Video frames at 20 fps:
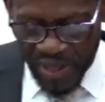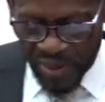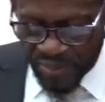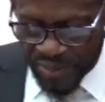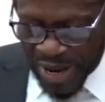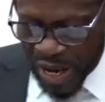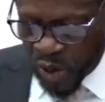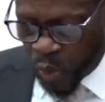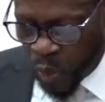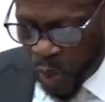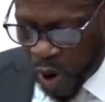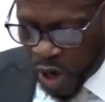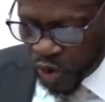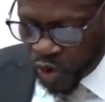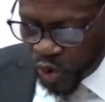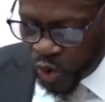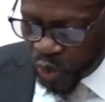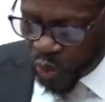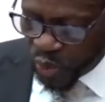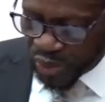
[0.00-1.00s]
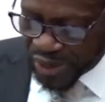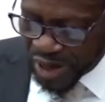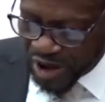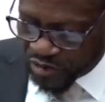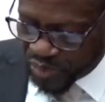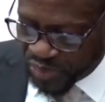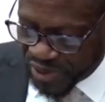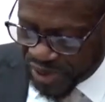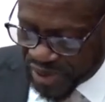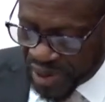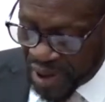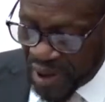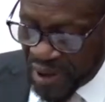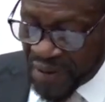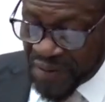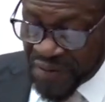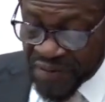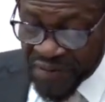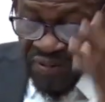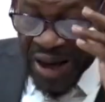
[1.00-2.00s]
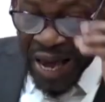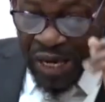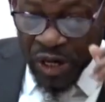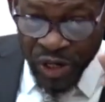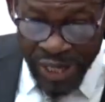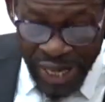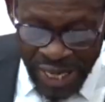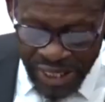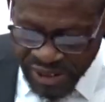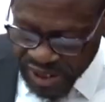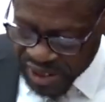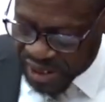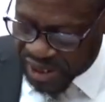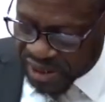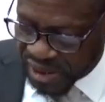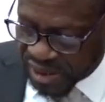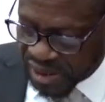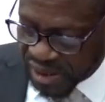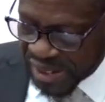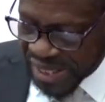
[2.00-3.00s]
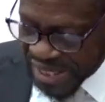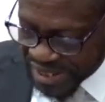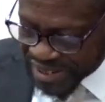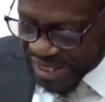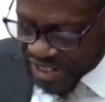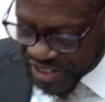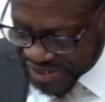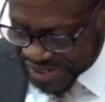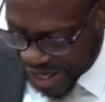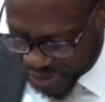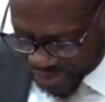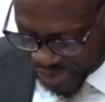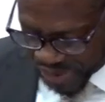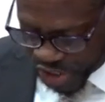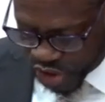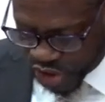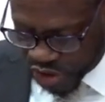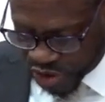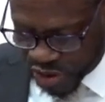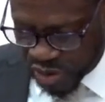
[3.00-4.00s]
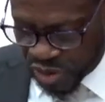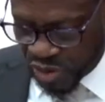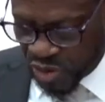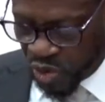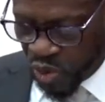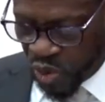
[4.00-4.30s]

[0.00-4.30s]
by one who would have been violated is established